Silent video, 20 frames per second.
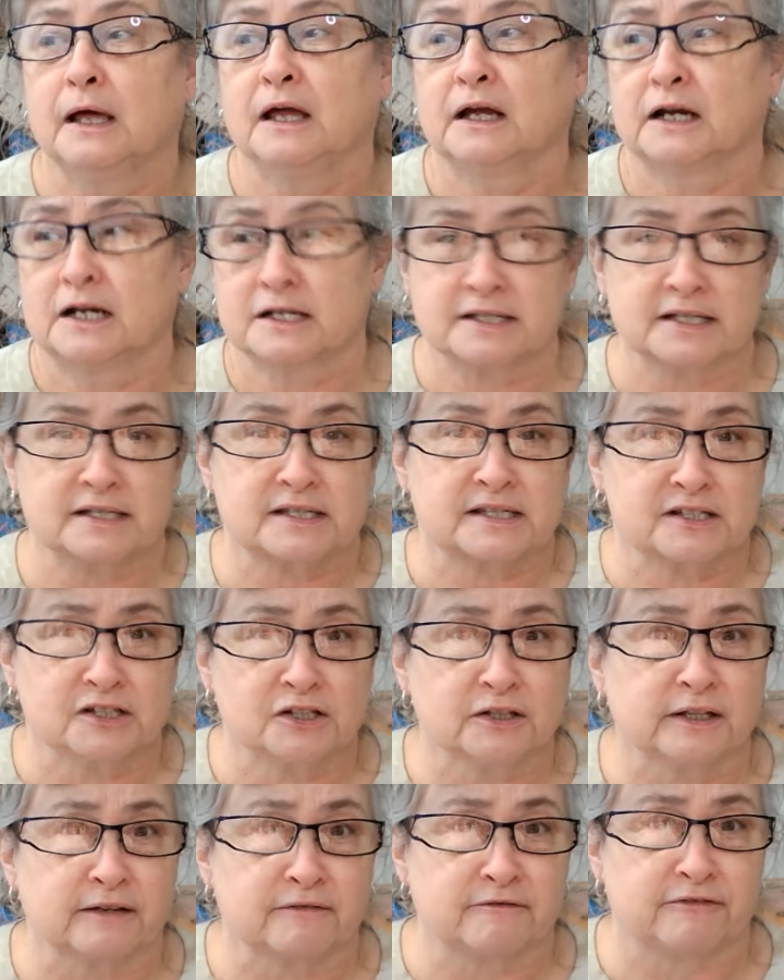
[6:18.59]
because it's
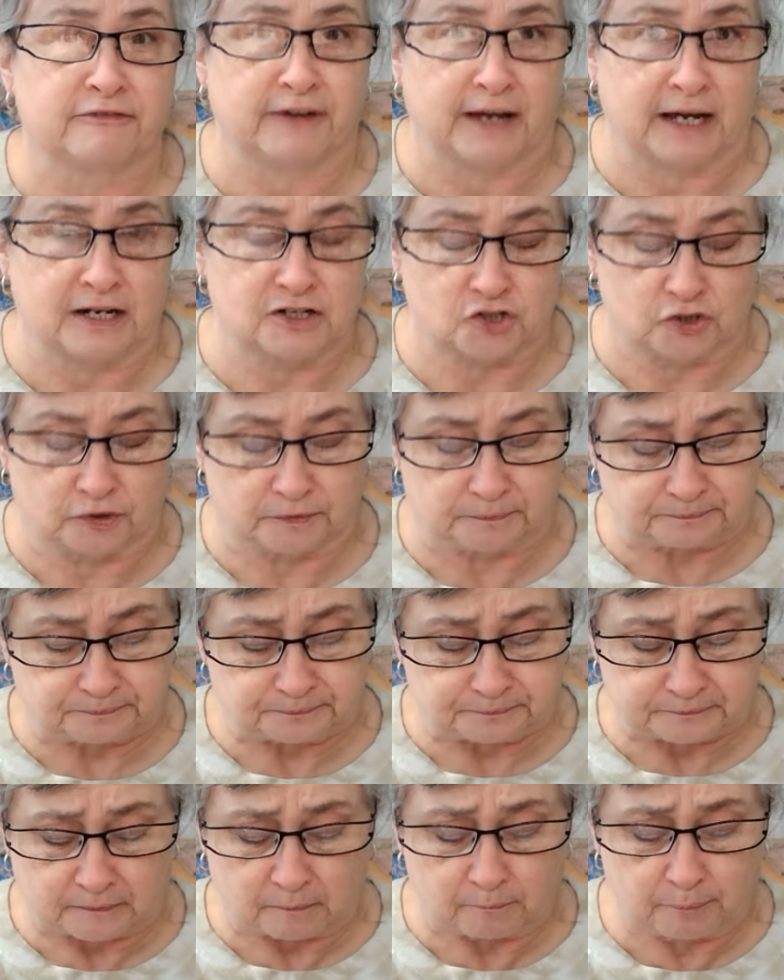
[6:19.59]
still in fashion.
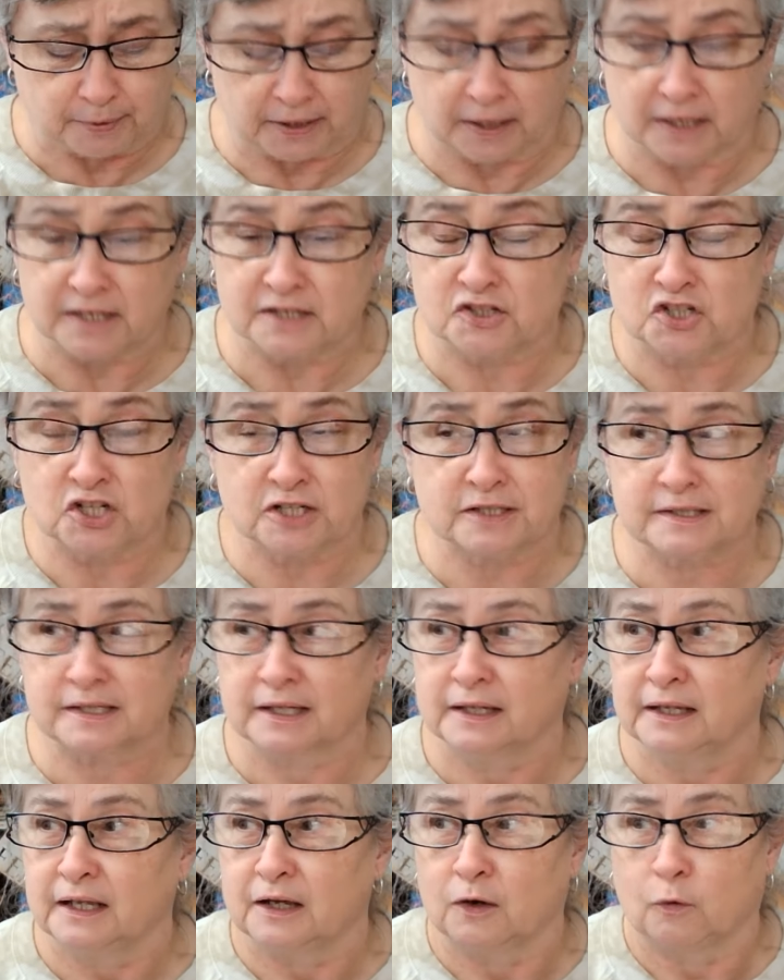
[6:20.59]
But I just,